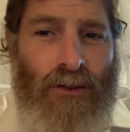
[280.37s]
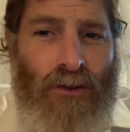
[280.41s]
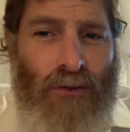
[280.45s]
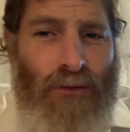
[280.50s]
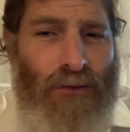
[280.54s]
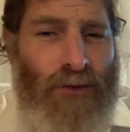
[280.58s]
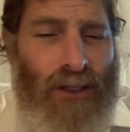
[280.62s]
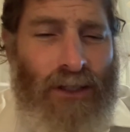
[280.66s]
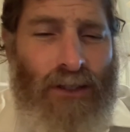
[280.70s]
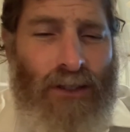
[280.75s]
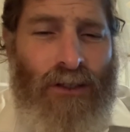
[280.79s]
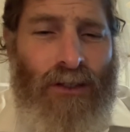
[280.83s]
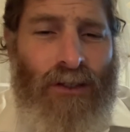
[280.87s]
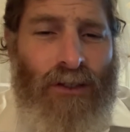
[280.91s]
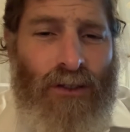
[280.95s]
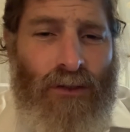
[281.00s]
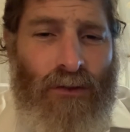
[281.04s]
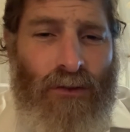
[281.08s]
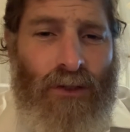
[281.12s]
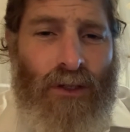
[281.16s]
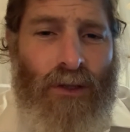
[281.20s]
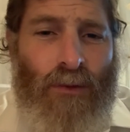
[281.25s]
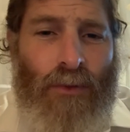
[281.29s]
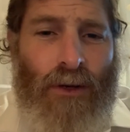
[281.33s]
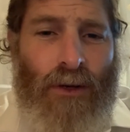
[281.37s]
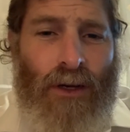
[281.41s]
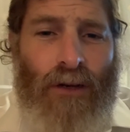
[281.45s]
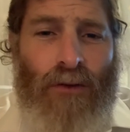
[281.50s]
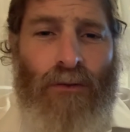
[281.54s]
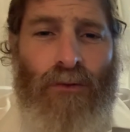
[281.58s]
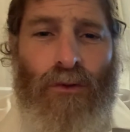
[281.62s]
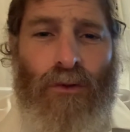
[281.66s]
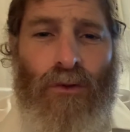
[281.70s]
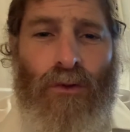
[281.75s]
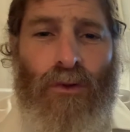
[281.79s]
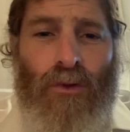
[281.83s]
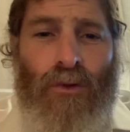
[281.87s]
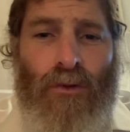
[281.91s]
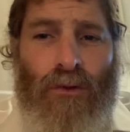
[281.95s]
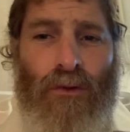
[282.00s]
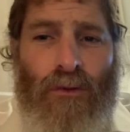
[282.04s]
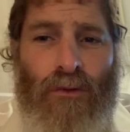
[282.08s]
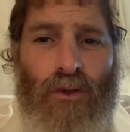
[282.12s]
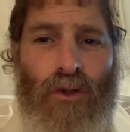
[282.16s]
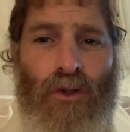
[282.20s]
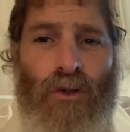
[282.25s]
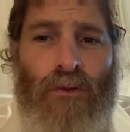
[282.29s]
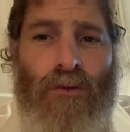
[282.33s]
So fasting is a very powerful tool
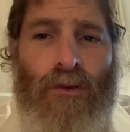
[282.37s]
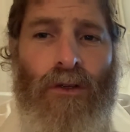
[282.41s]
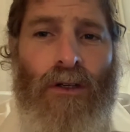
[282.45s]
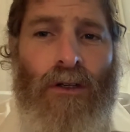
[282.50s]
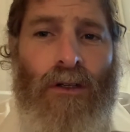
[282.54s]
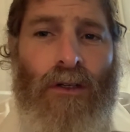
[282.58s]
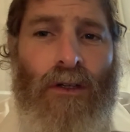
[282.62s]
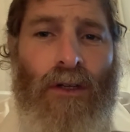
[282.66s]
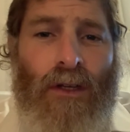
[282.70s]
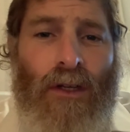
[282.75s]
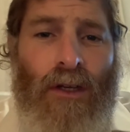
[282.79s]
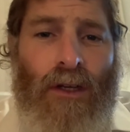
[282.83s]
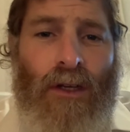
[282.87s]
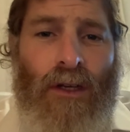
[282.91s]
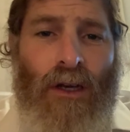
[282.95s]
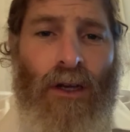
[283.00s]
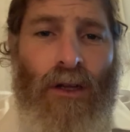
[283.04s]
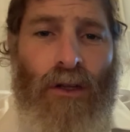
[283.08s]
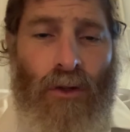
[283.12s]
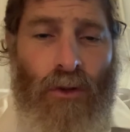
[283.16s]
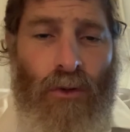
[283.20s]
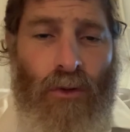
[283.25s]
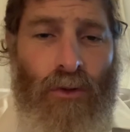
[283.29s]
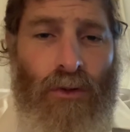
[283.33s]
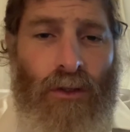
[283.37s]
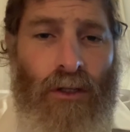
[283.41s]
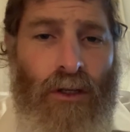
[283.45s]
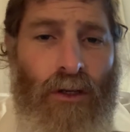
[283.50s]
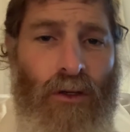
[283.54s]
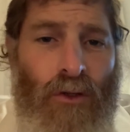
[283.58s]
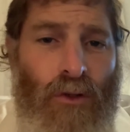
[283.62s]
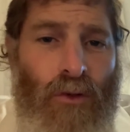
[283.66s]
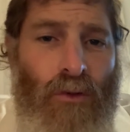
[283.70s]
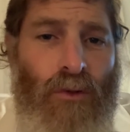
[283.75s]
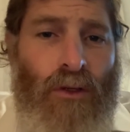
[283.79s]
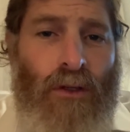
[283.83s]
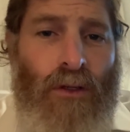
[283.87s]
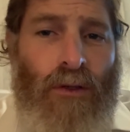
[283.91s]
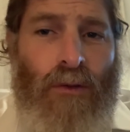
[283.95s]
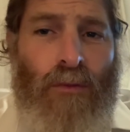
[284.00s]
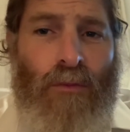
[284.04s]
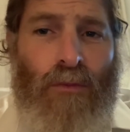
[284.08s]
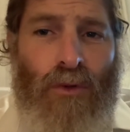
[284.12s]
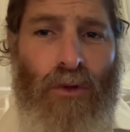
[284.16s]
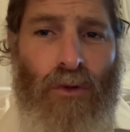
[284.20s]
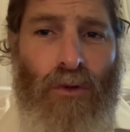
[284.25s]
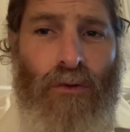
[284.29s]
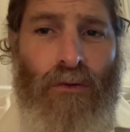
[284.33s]
of tshuva, and those that could do
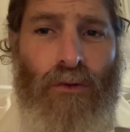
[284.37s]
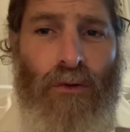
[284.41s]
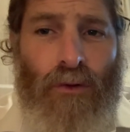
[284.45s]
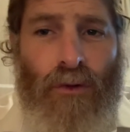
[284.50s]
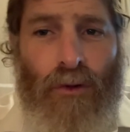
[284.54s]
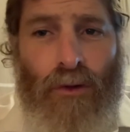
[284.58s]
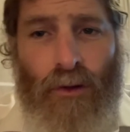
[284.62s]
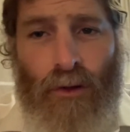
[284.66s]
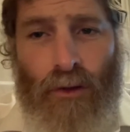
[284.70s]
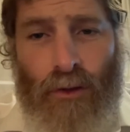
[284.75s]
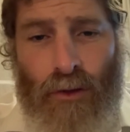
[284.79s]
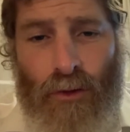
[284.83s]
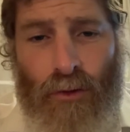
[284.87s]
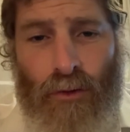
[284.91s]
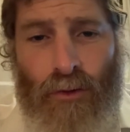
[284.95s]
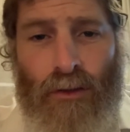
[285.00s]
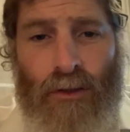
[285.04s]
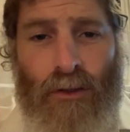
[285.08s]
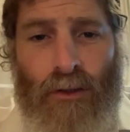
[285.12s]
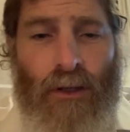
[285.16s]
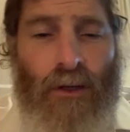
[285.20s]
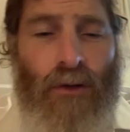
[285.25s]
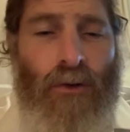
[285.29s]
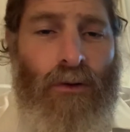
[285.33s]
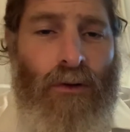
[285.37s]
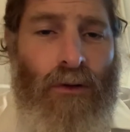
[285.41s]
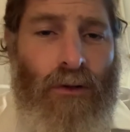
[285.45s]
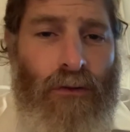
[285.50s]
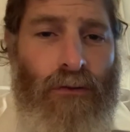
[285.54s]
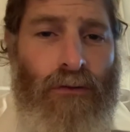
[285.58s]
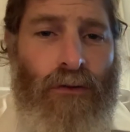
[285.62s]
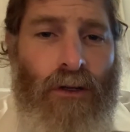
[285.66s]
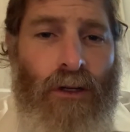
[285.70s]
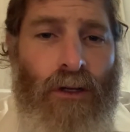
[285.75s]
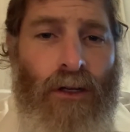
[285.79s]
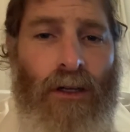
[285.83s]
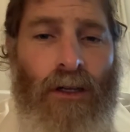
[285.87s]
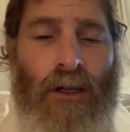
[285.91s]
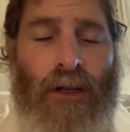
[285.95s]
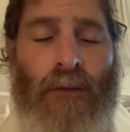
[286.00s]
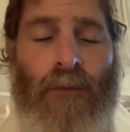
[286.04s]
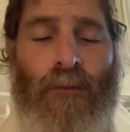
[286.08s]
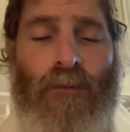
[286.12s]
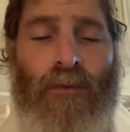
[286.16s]
it, beautiful, a Thursday or a Friday.